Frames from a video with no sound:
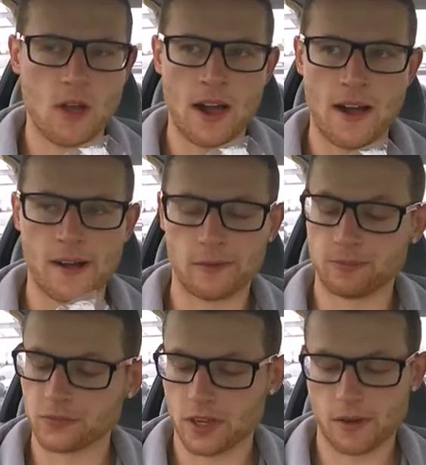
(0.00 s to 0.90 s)
Uh,
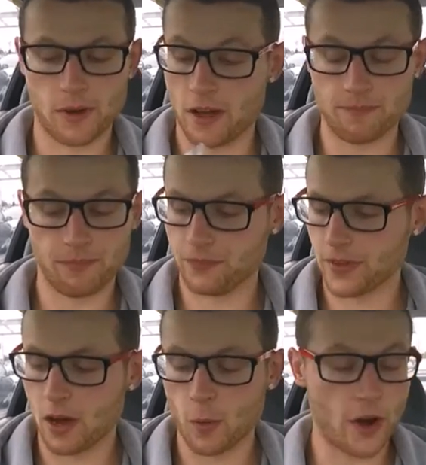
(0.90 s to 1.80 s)

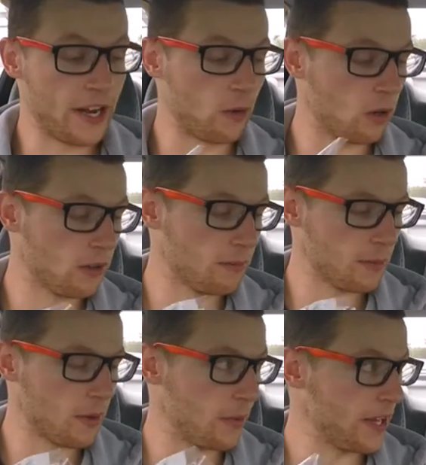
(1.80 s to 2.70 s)
I won't eat all of them.
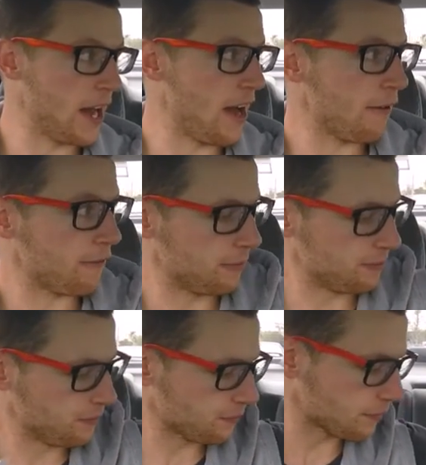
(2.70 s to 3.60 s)
I'll probably eat half.
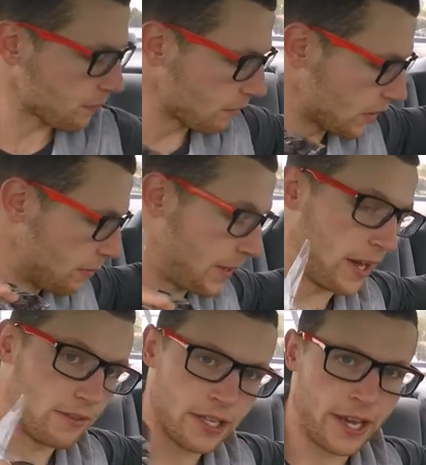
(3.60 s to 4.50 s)

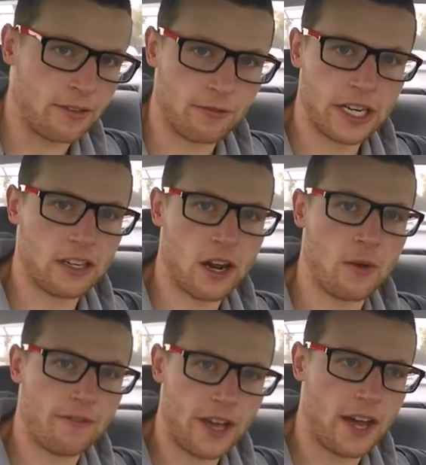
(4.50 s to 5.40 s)
But yeah, really low
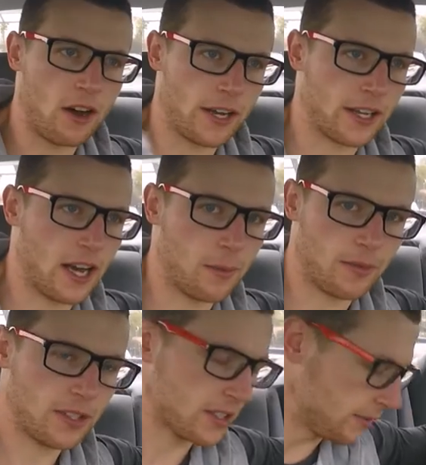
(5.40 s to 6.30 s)
in fat, high in carb
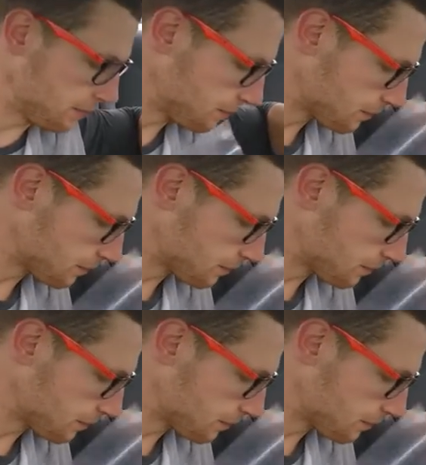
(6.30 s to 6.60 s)
obviously.